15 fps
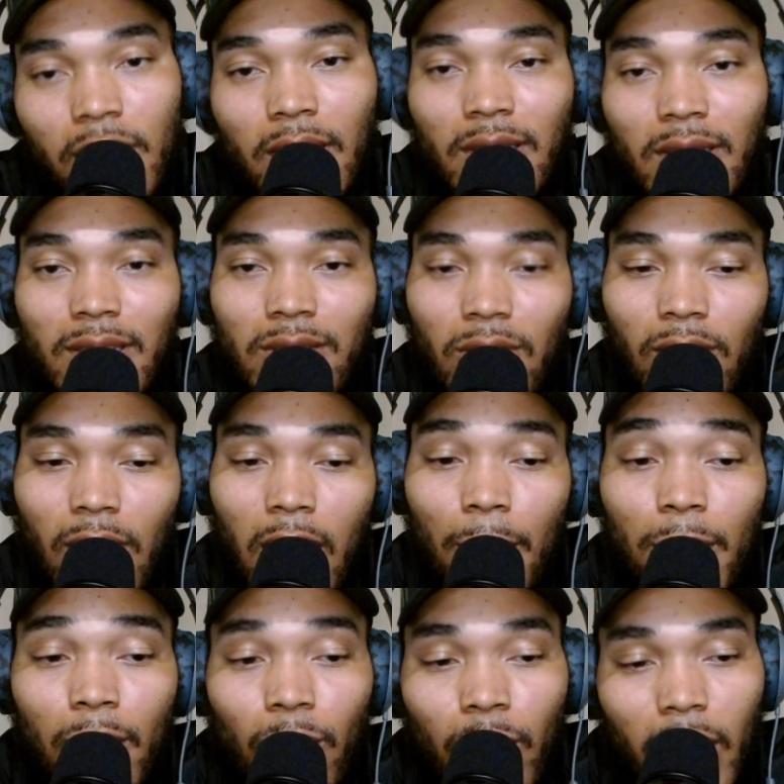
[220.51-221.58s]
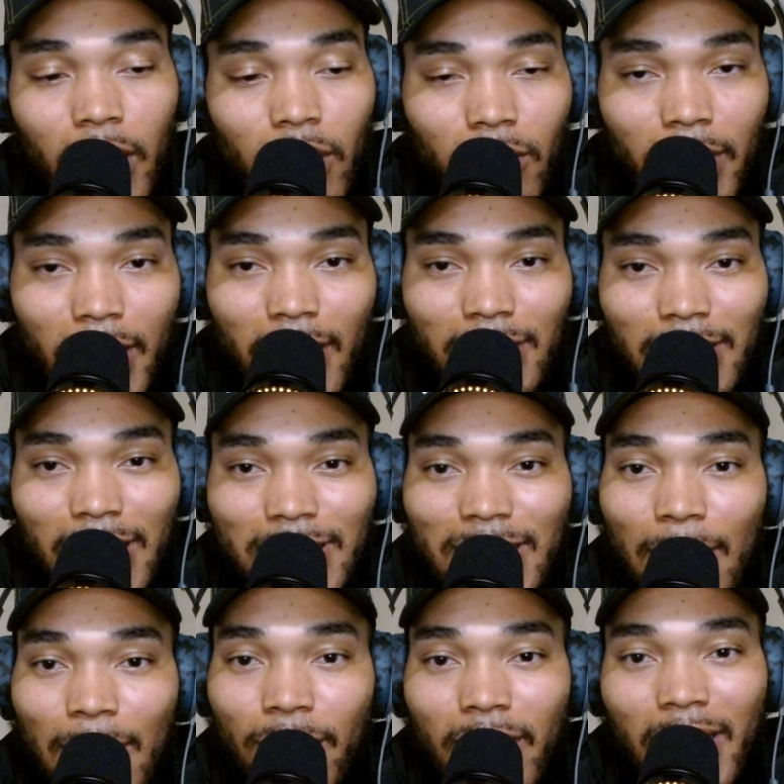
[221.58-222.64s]
So I've been working on that type
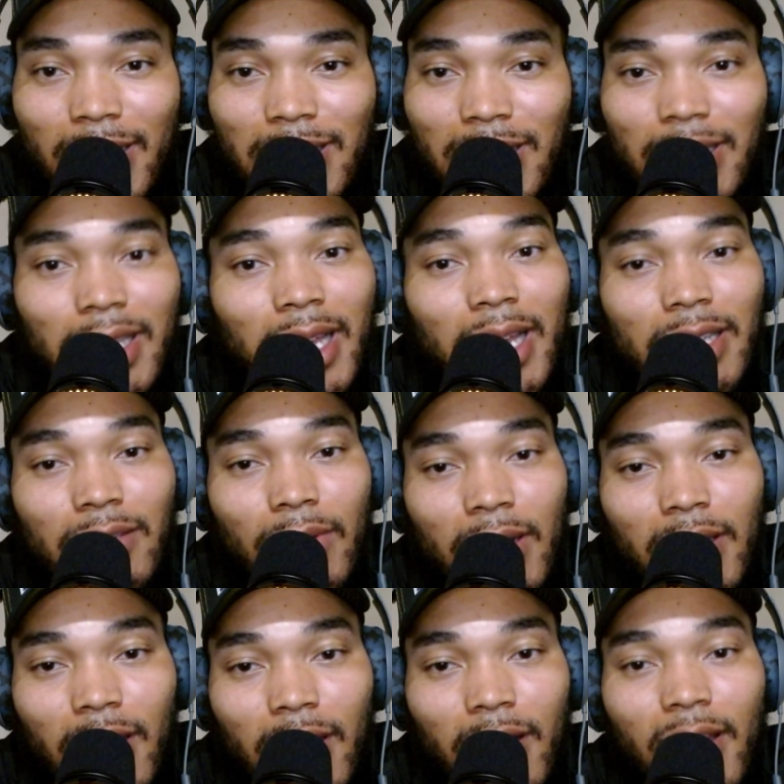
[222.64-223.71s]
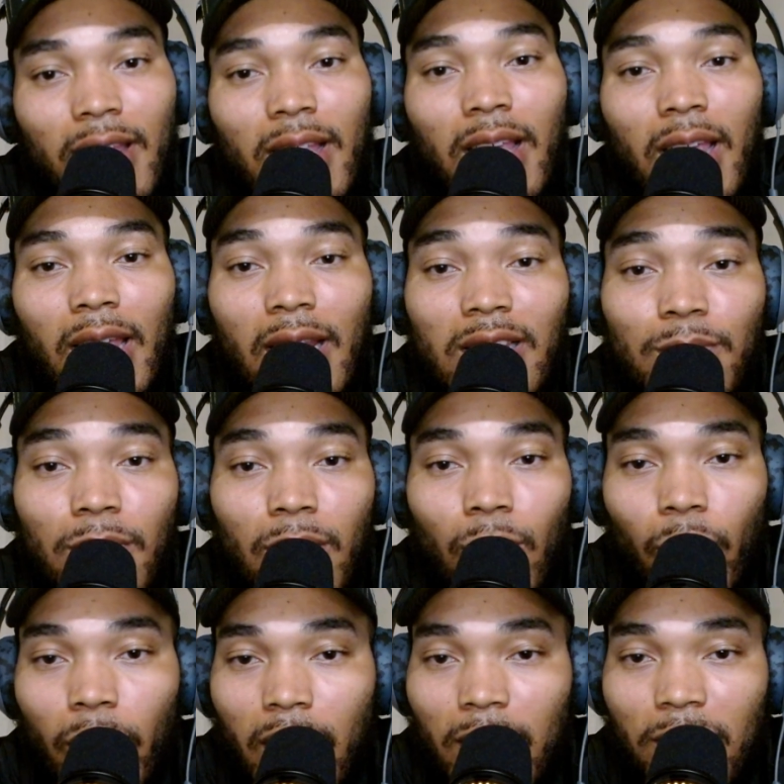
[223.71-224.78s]
of exercise right there, and it's been
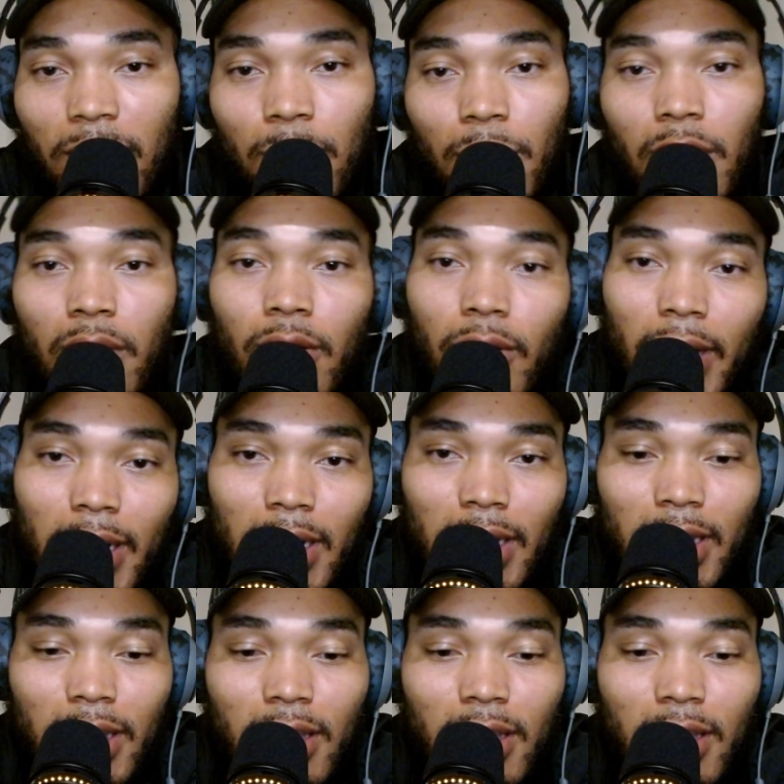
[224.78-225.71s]
working for me greatly.